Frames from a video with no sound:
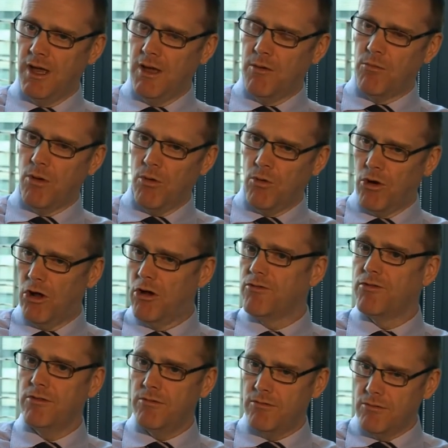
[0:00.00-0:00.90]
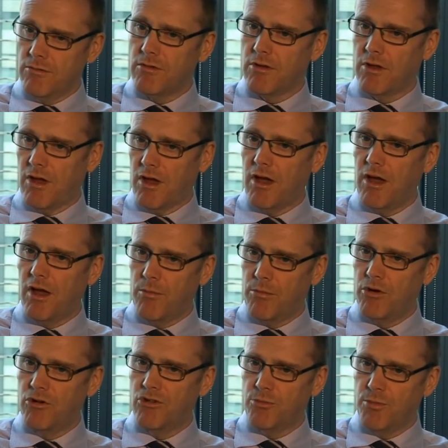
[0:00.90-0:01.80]
but we're often
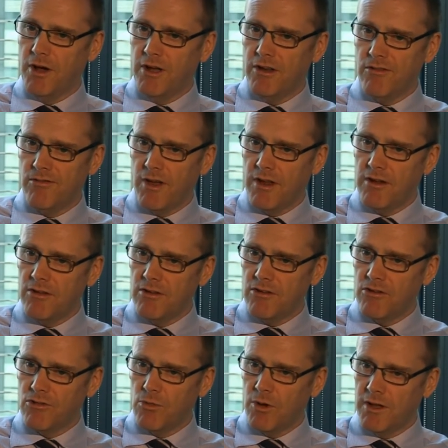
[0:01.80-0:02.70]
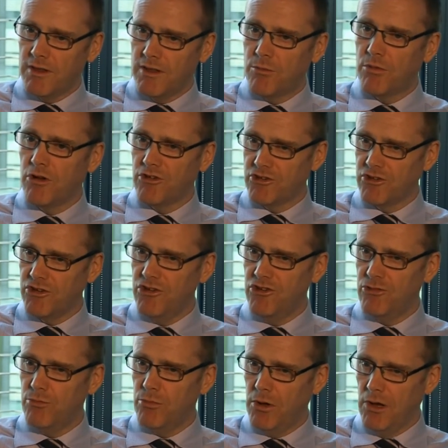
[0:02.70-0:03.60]
approached by defendants when the
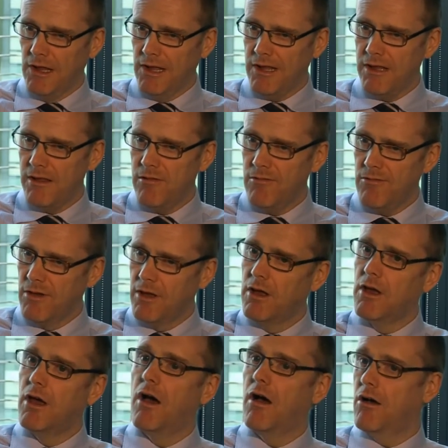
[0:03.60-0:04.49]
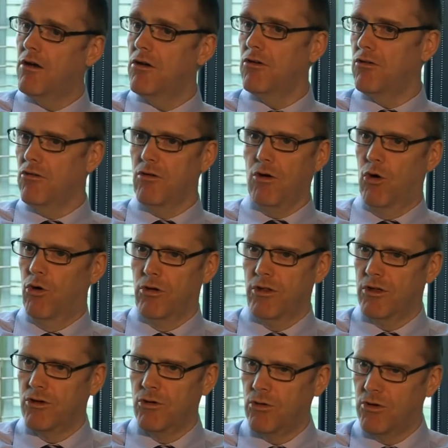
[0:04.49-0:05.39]
prosecution believe, or
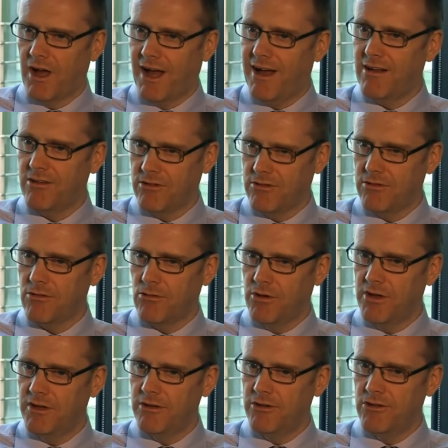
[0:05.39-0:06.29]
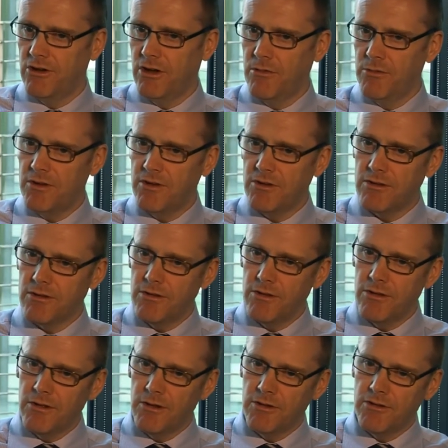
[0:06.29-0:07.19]
the court has already determined,
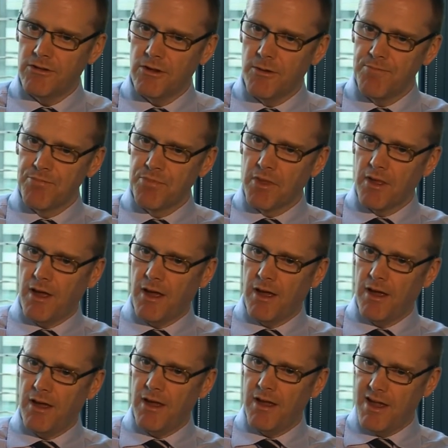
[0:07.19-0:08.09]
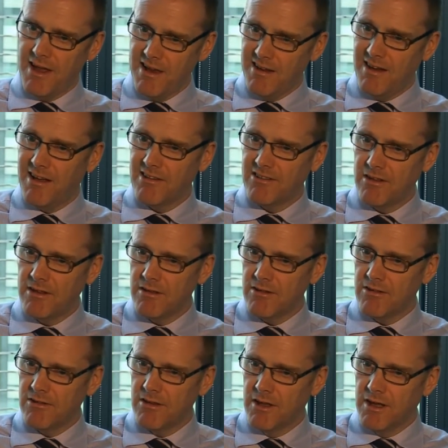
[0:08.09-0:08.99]
that hidden
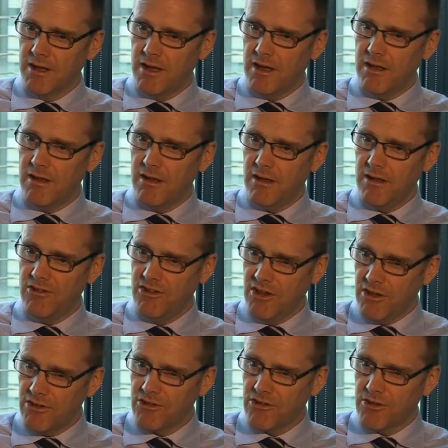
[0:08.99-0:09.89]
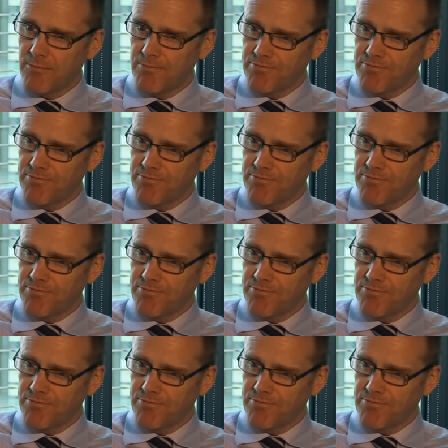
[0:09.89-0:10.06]
assets exist.